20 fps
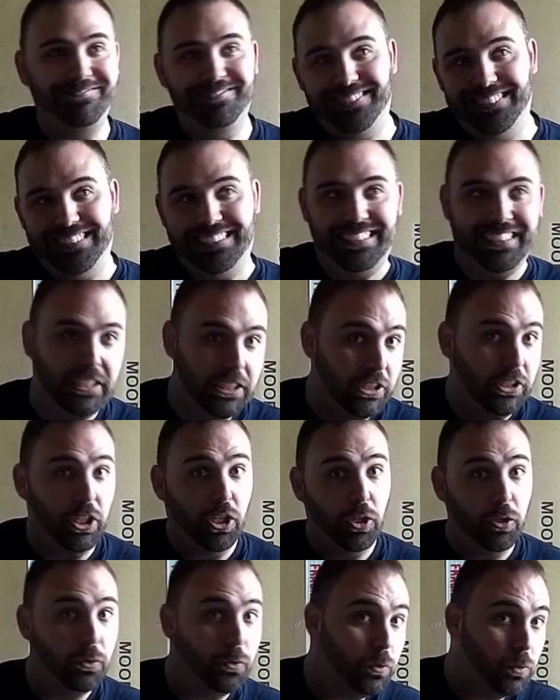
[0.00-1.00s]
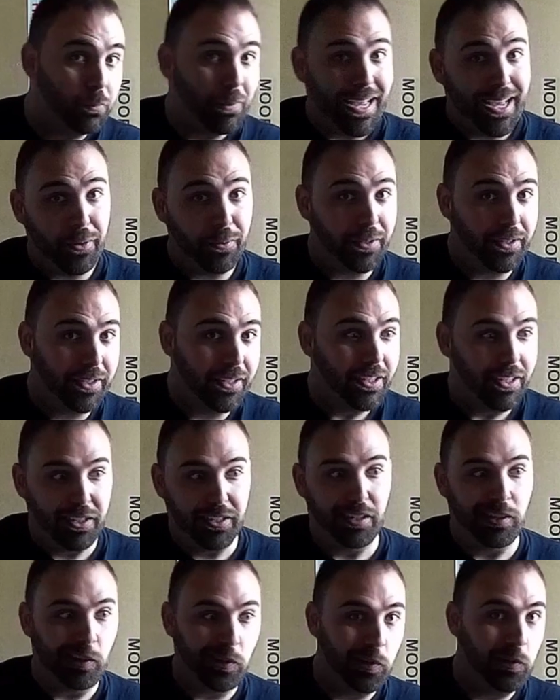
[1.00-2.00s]
you're going to lose power, you're going
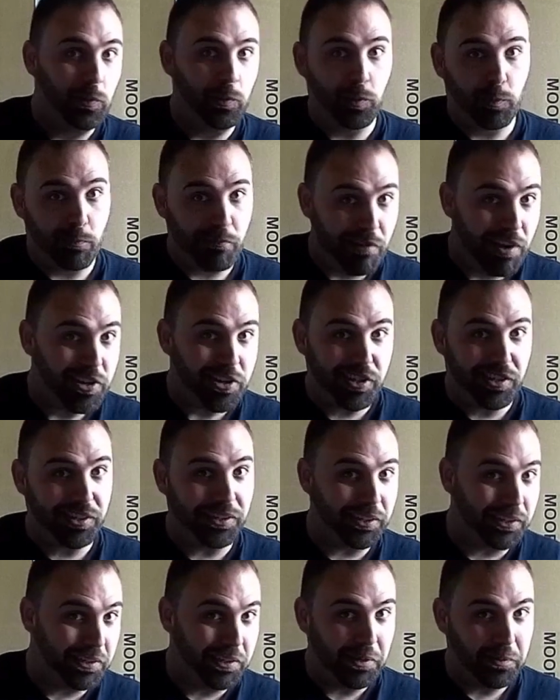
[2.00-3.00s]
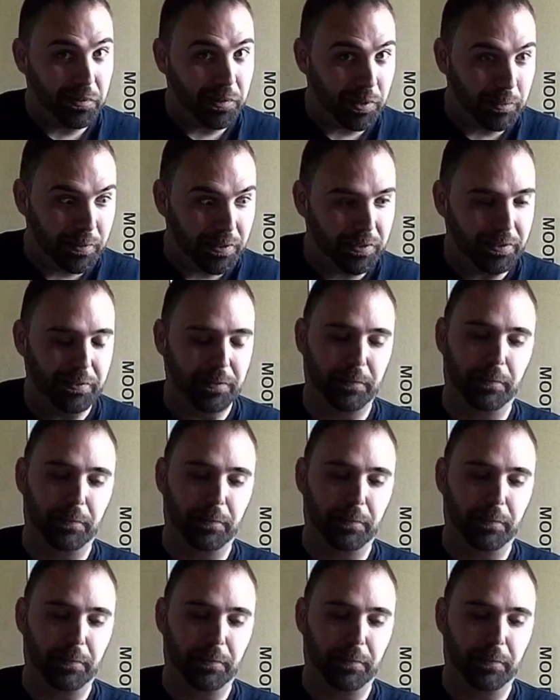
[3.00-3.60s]
to lose pressure, you know what I mean?